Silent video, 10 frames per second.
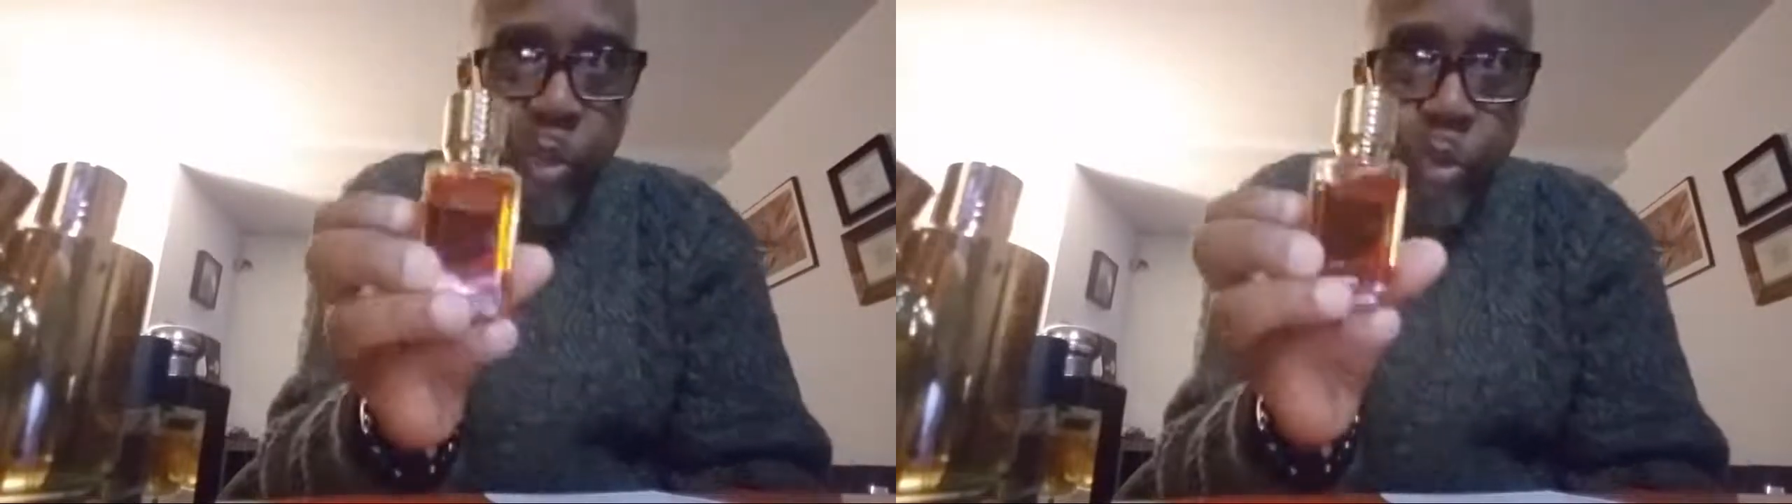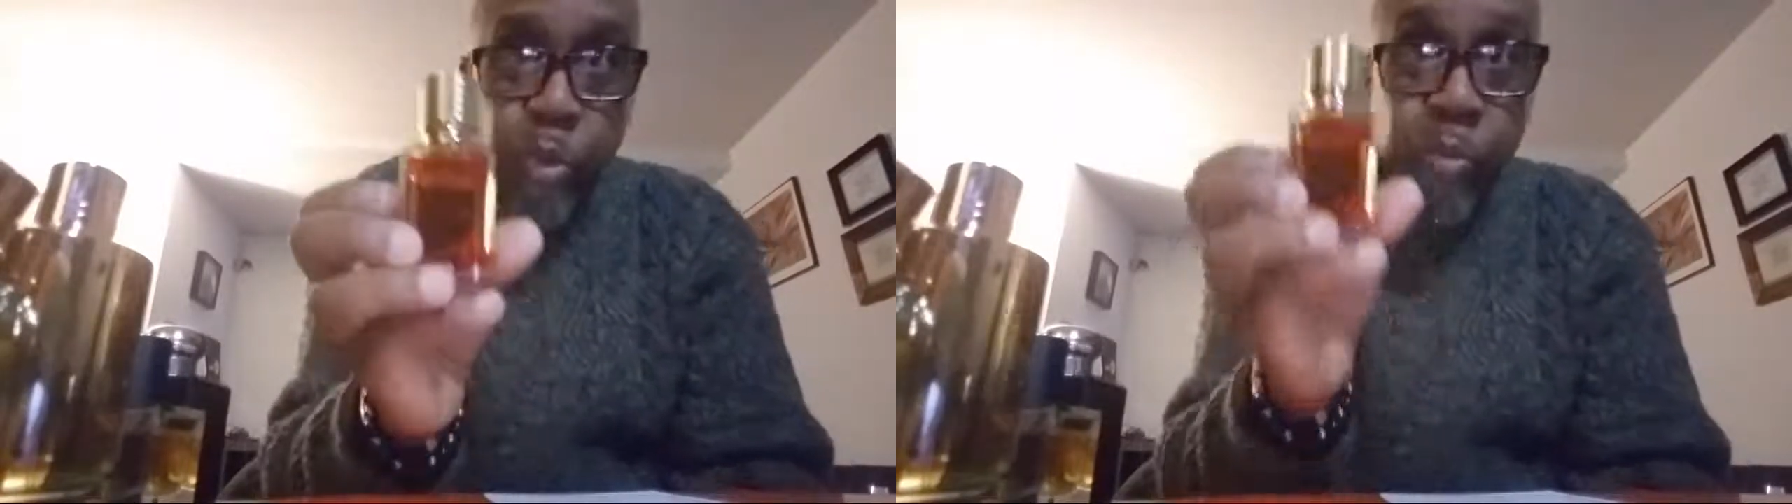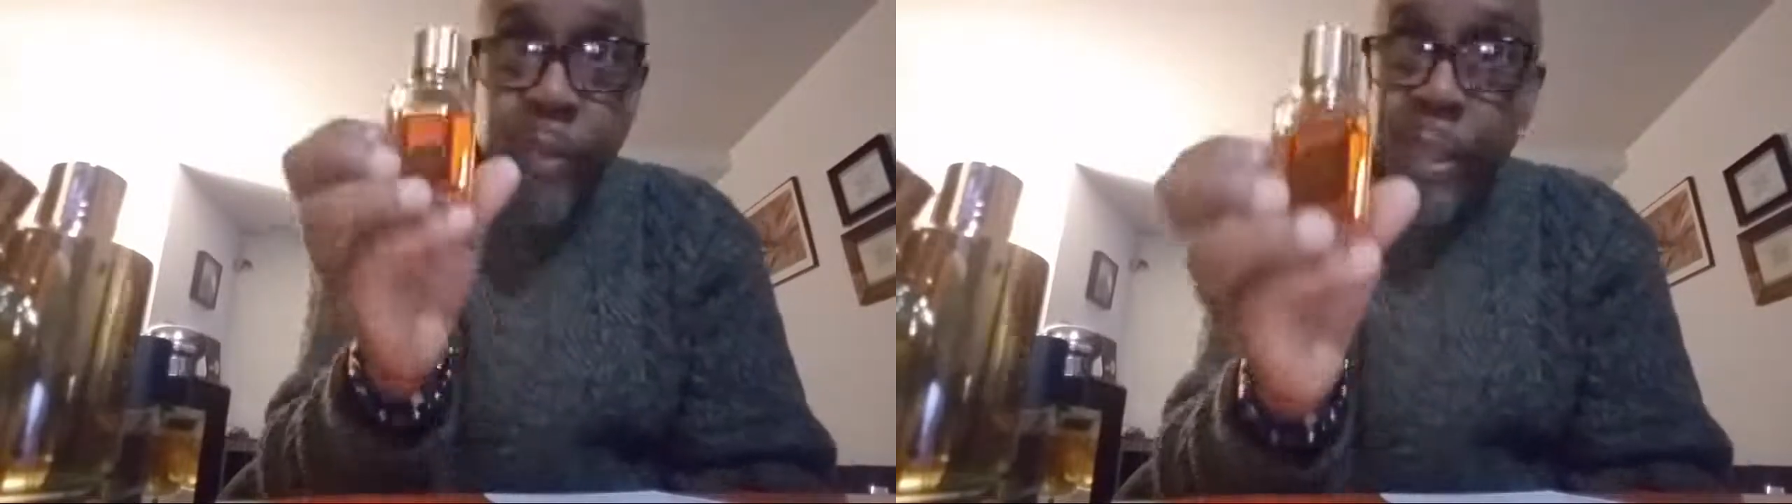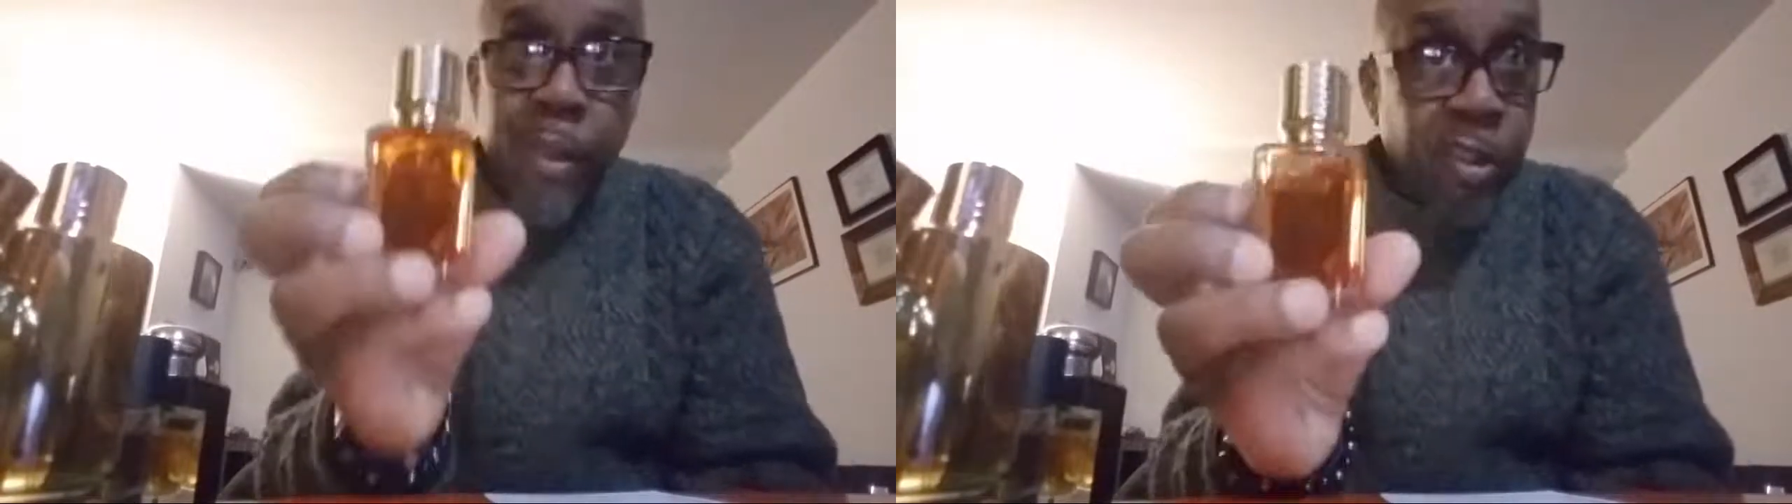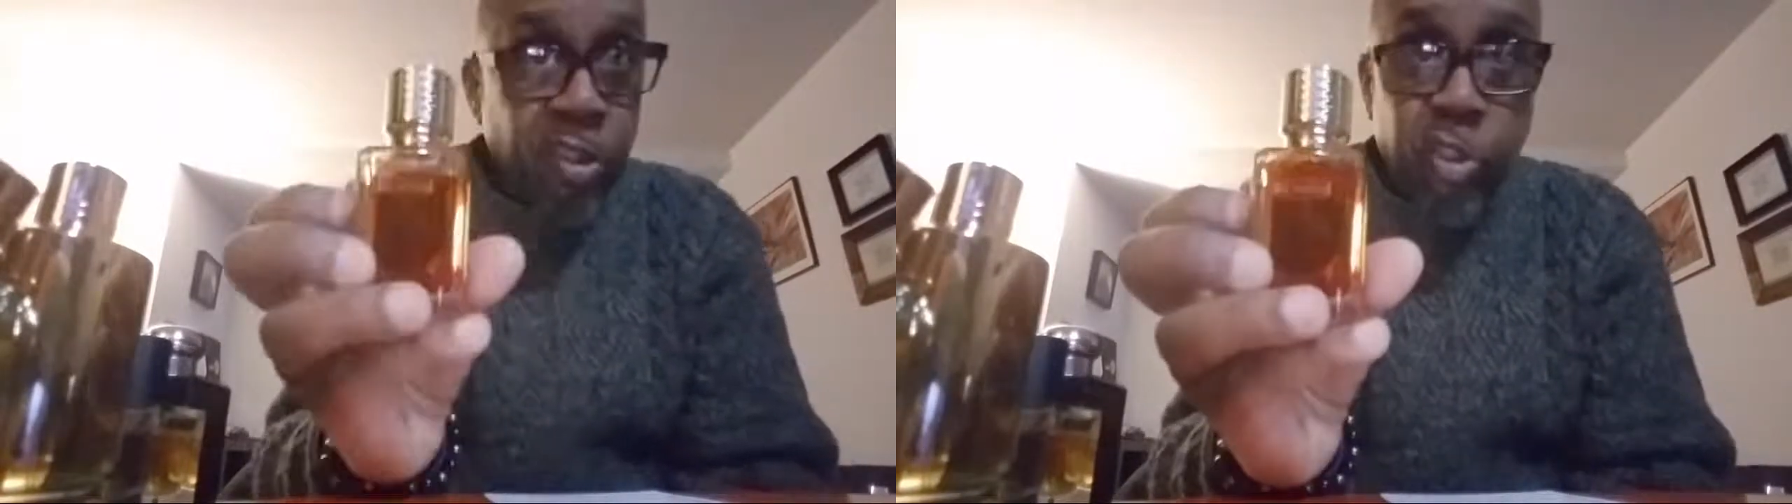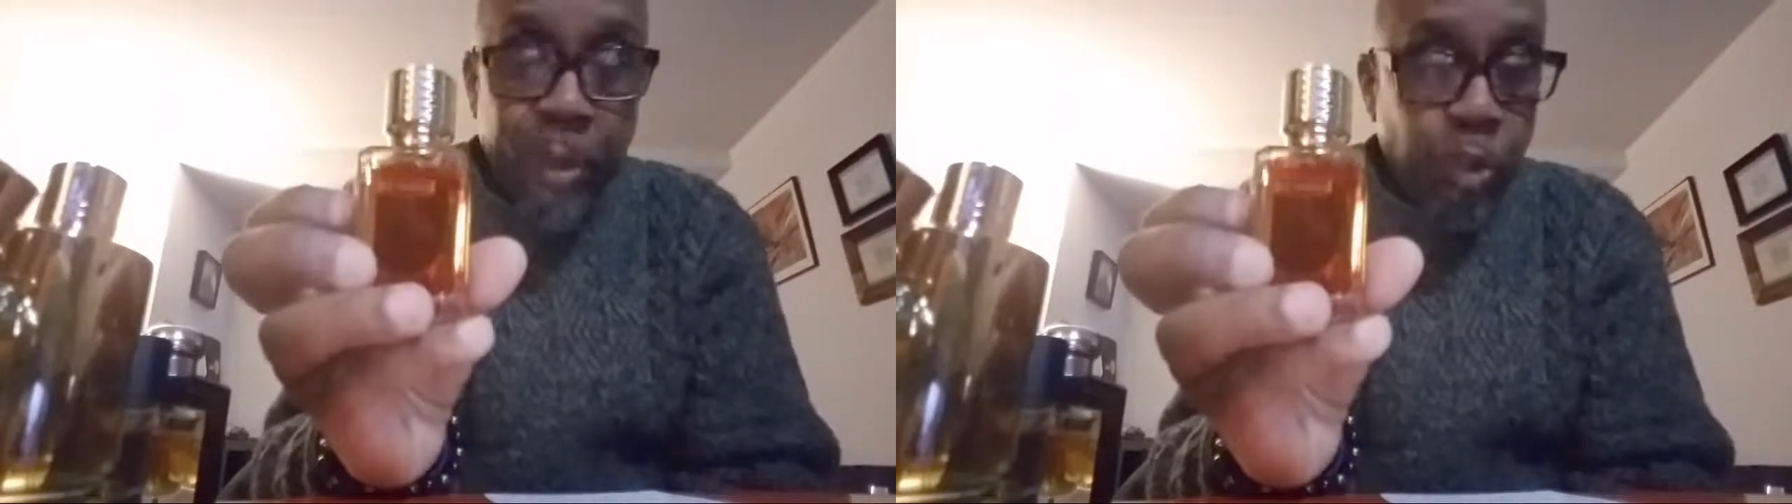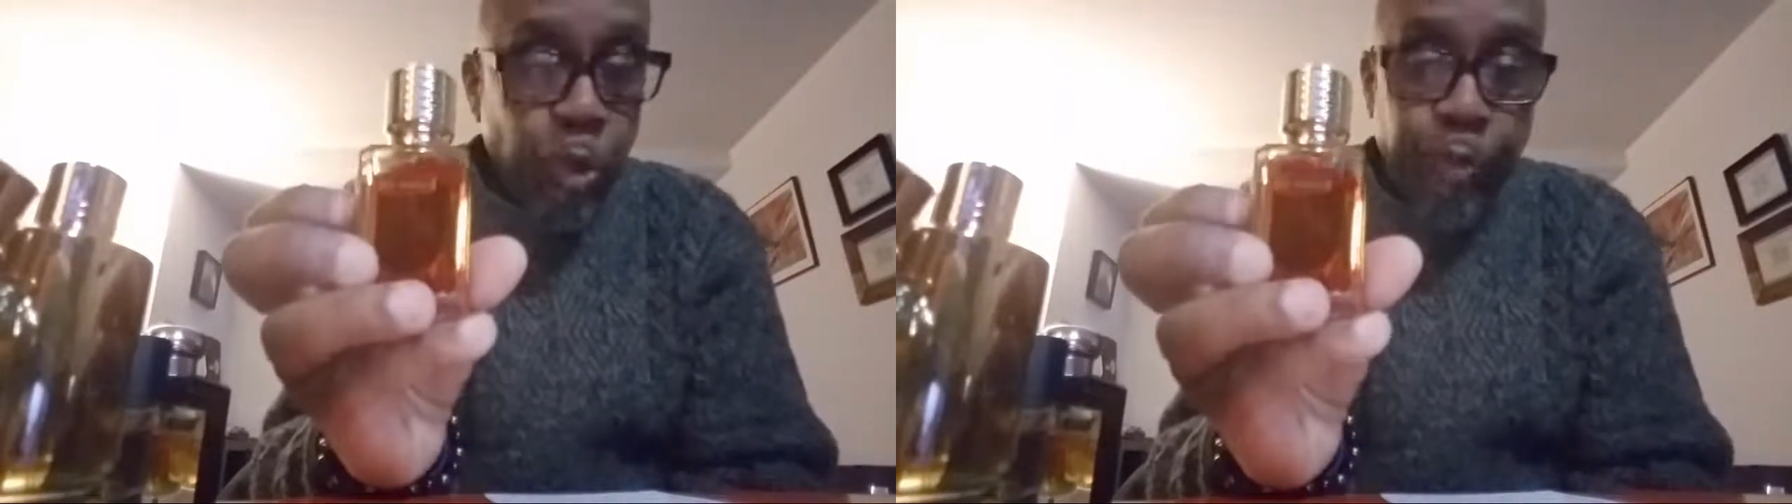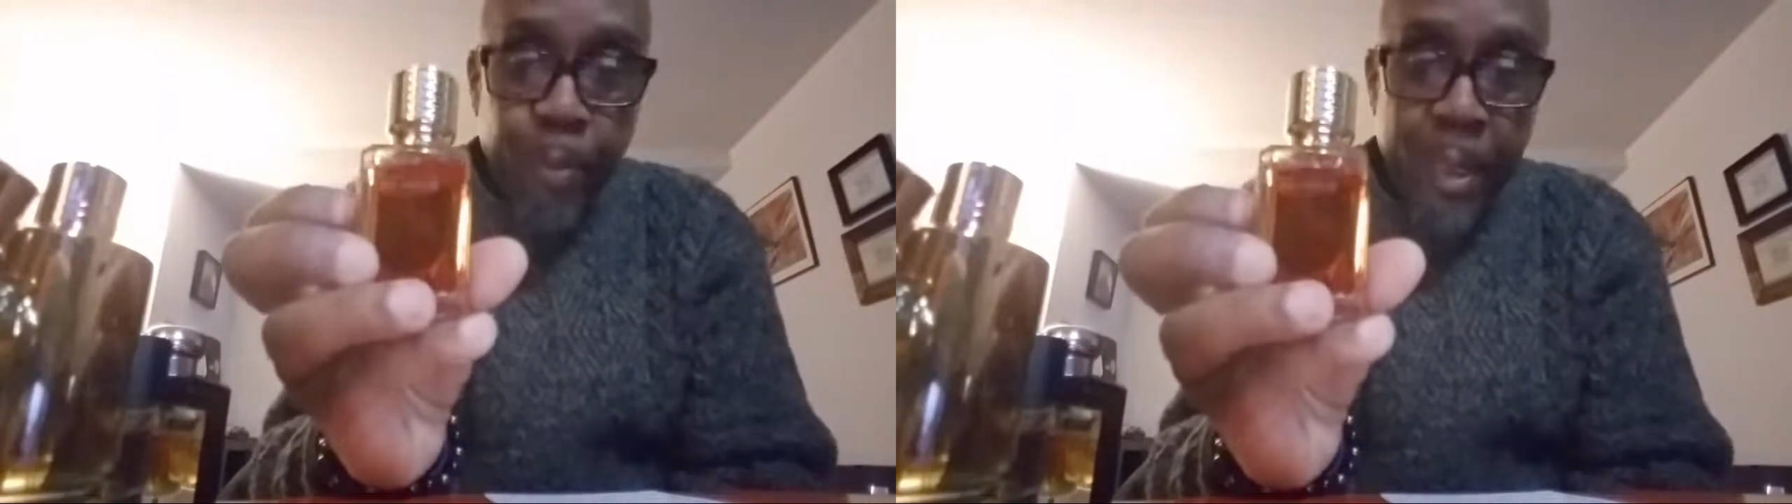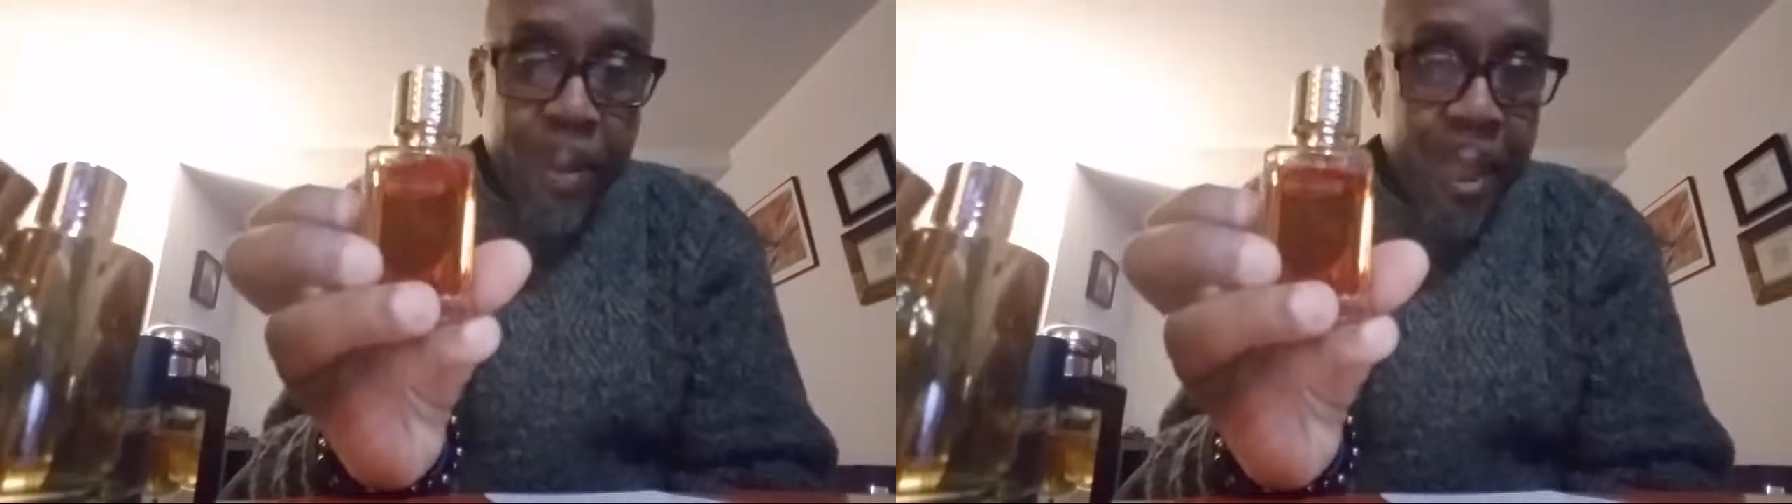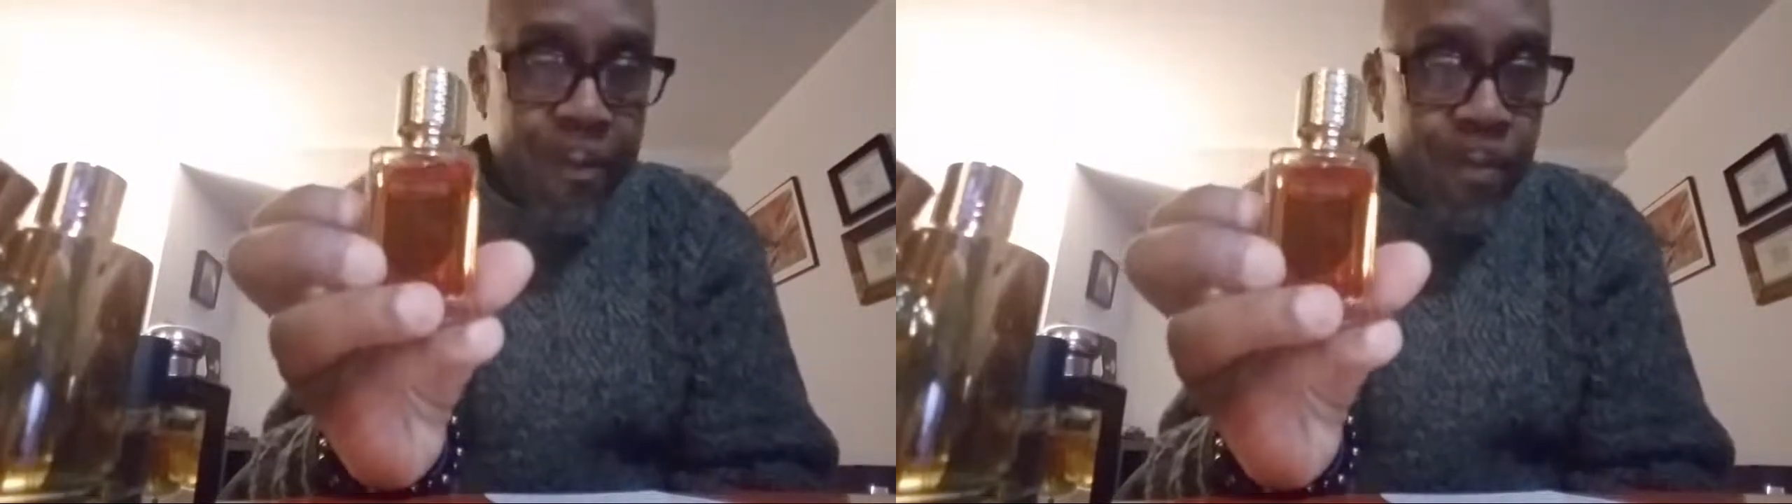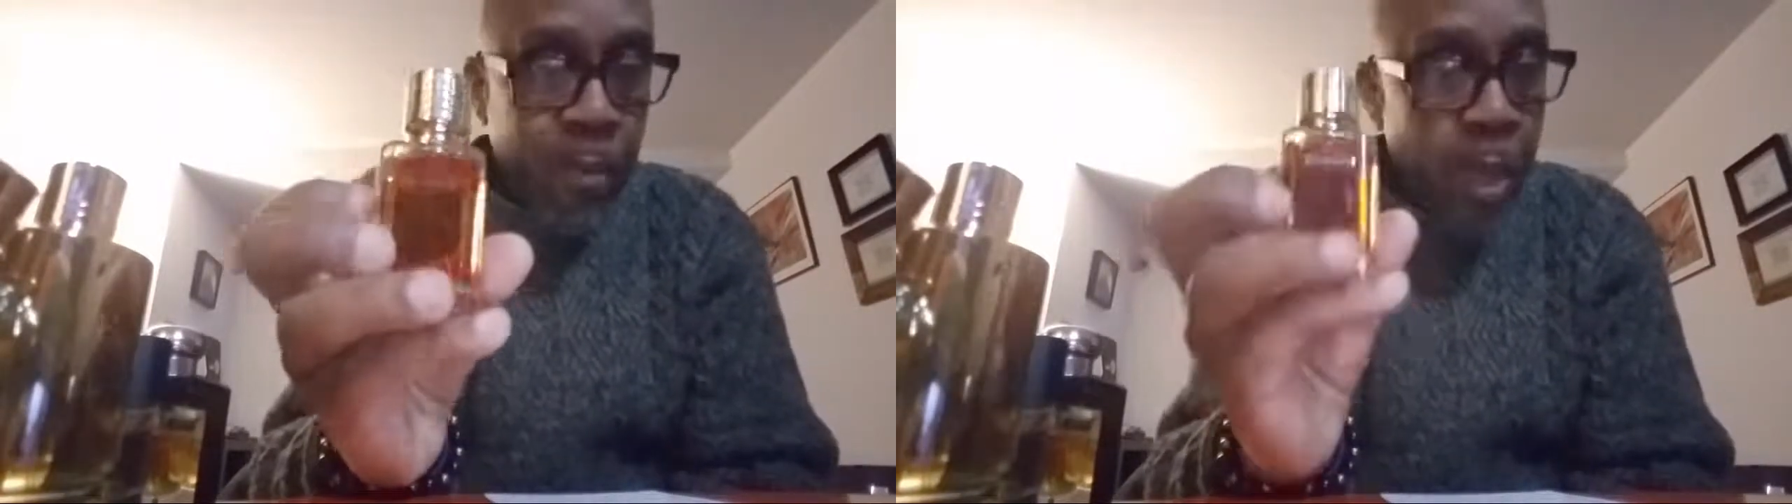ooh. This too much ooh for me, man.